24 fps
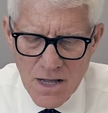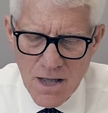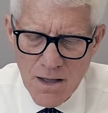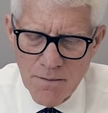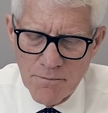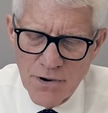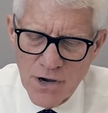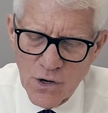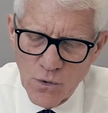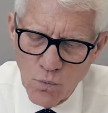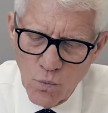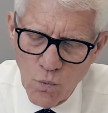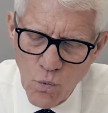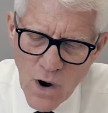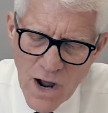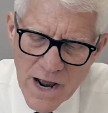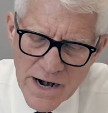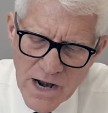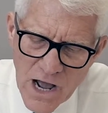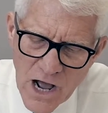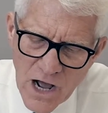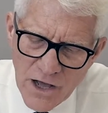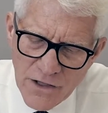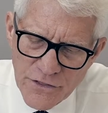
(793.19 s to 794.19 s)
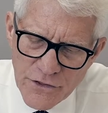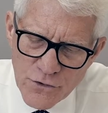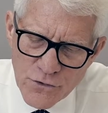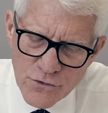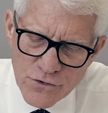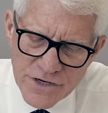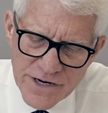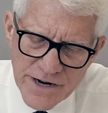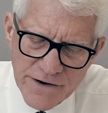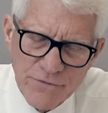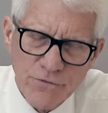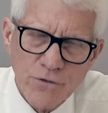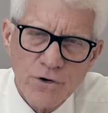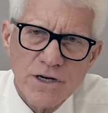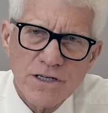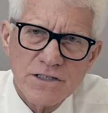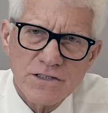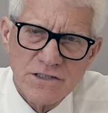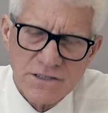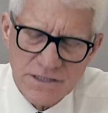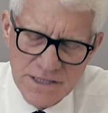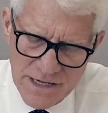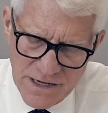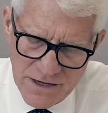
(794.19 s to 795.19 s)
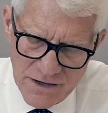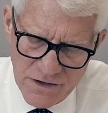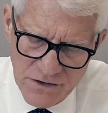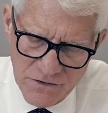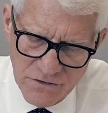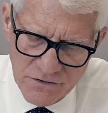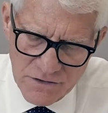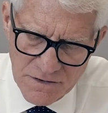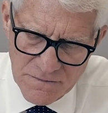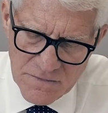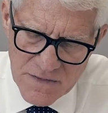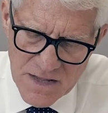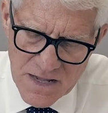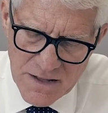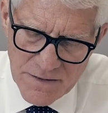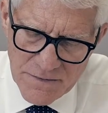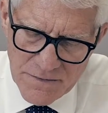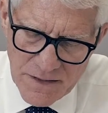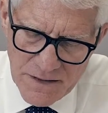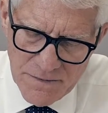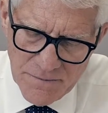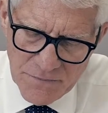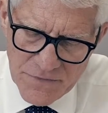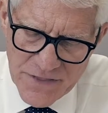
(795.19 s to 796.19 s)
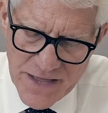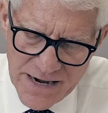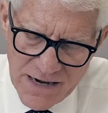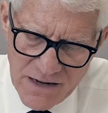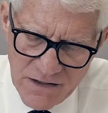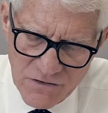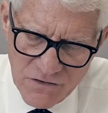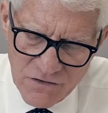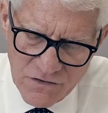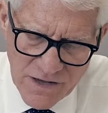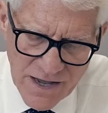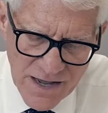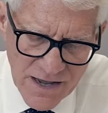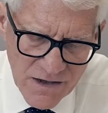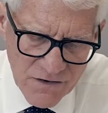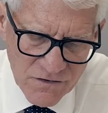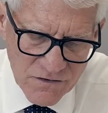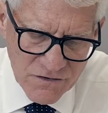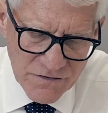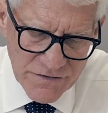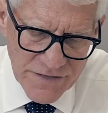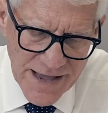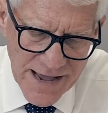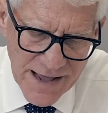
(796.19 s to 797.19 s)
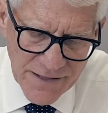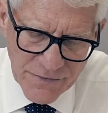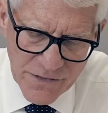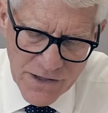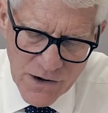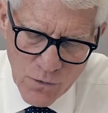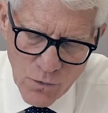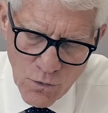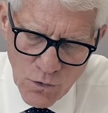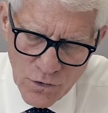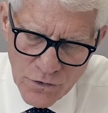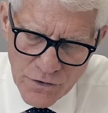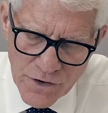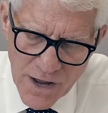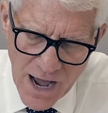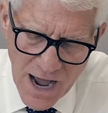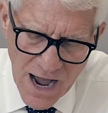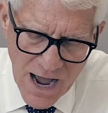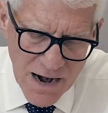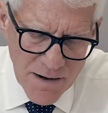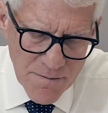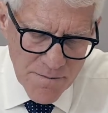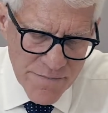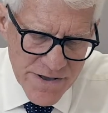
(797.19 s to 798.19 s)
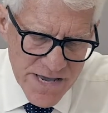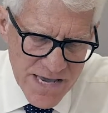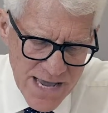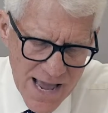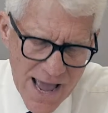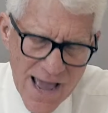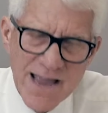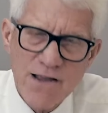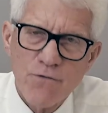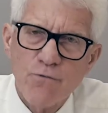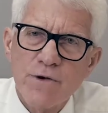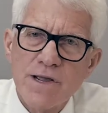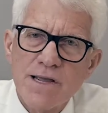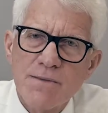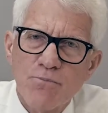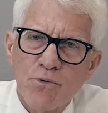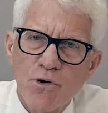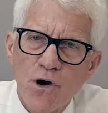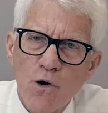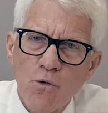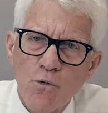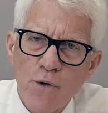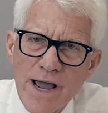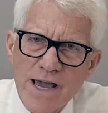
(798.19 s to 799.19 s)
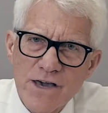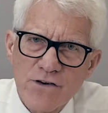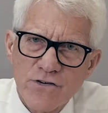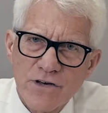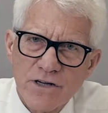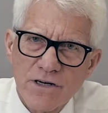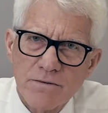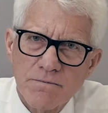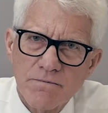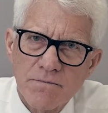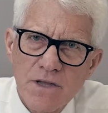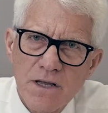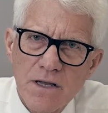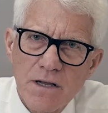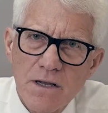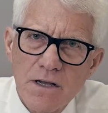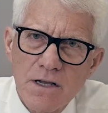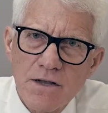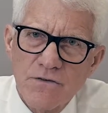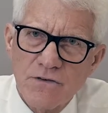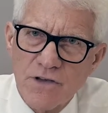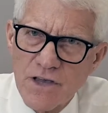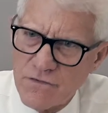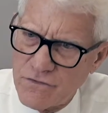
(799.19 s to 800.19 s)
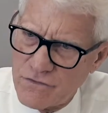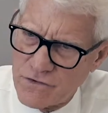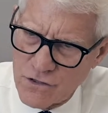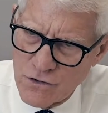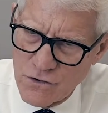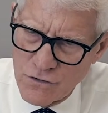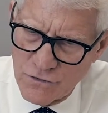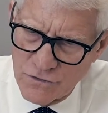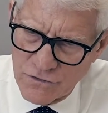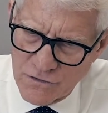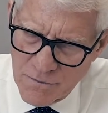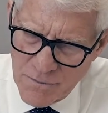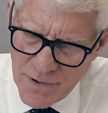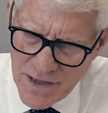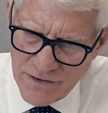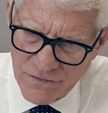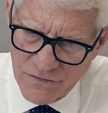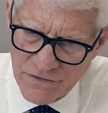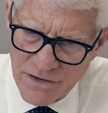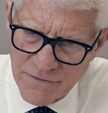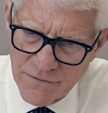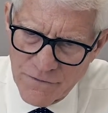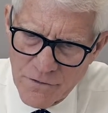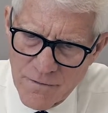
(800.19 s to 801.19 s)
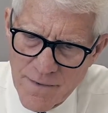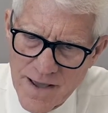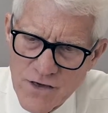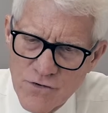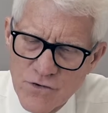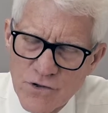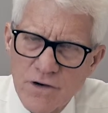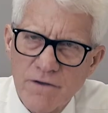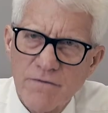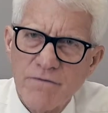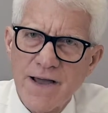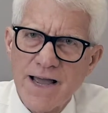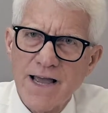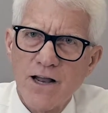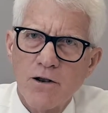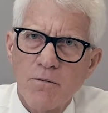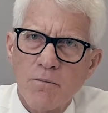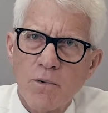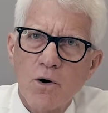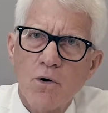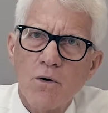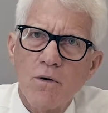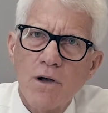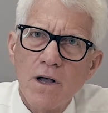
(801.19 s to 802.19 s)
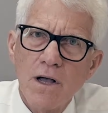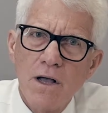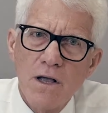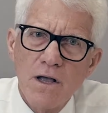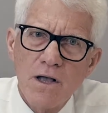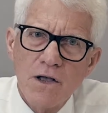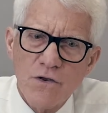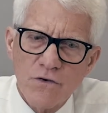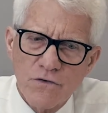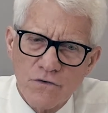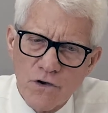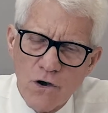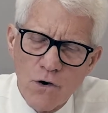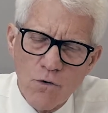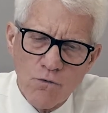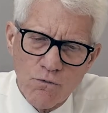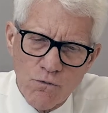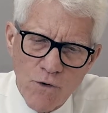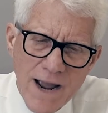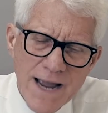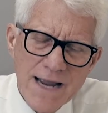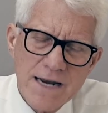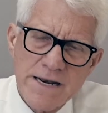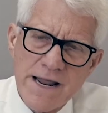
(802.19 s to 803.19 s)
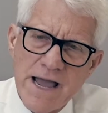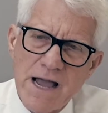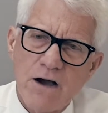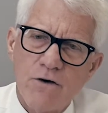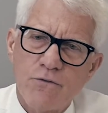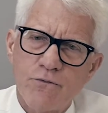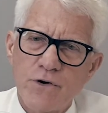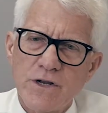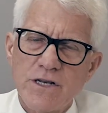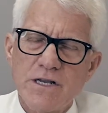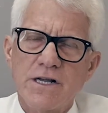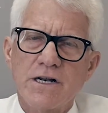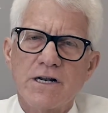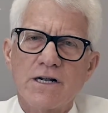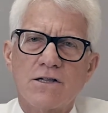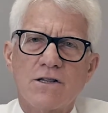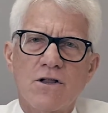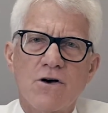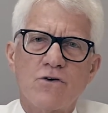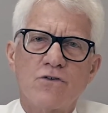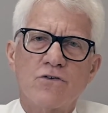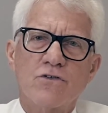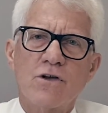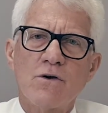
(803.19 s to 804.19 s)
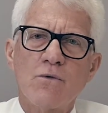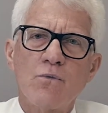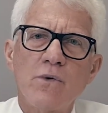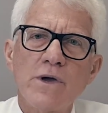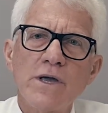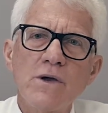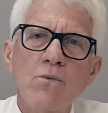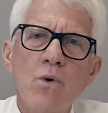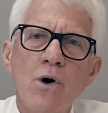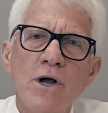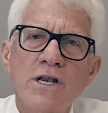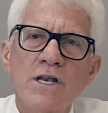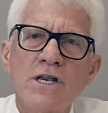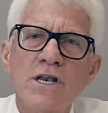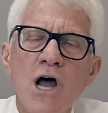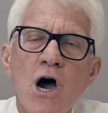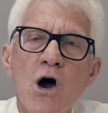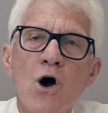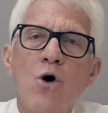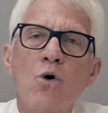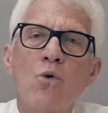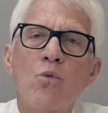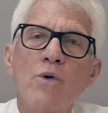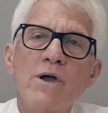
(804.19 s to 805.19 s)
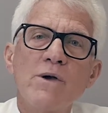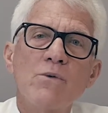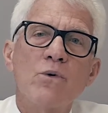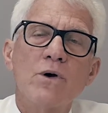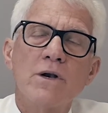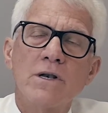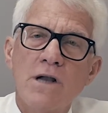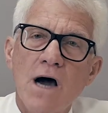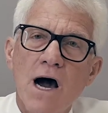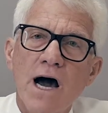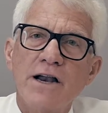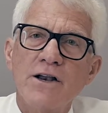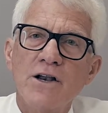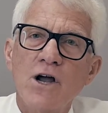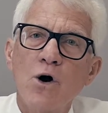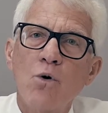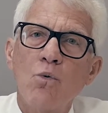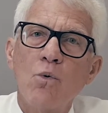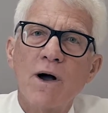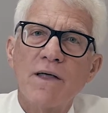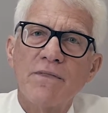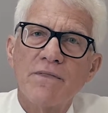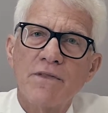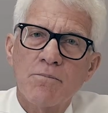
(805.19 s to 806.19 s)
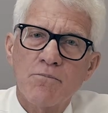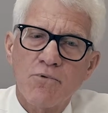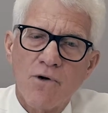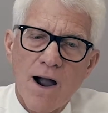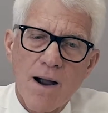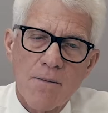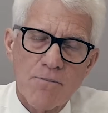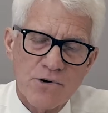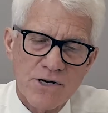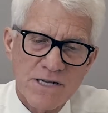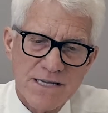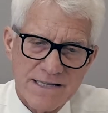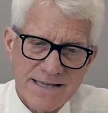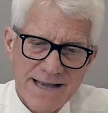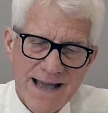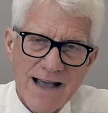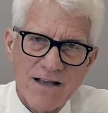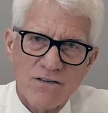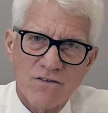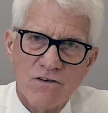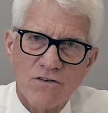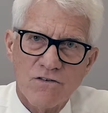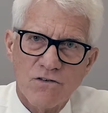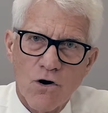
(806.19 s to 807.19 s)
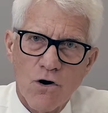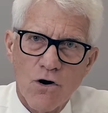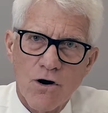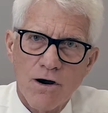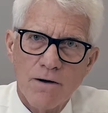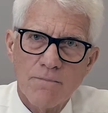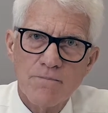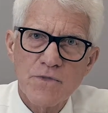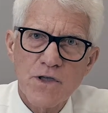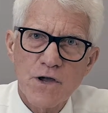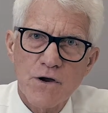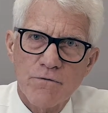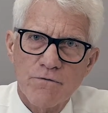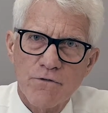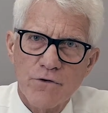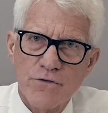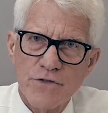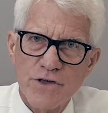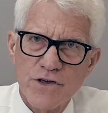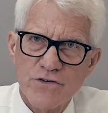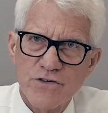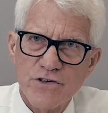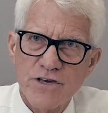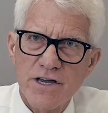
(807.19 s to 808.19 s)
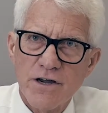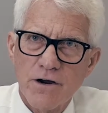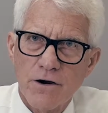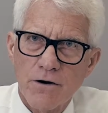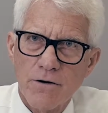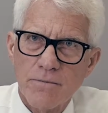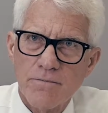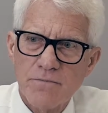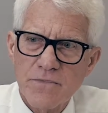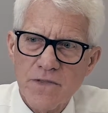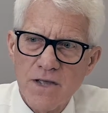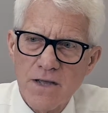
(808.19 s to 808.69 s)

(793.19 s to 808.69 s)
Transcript: But one other difference is that it says that there will not be a reproration. It says to use the best information available. So right now, if we did a closing, we would not know what the property taxes are for this year.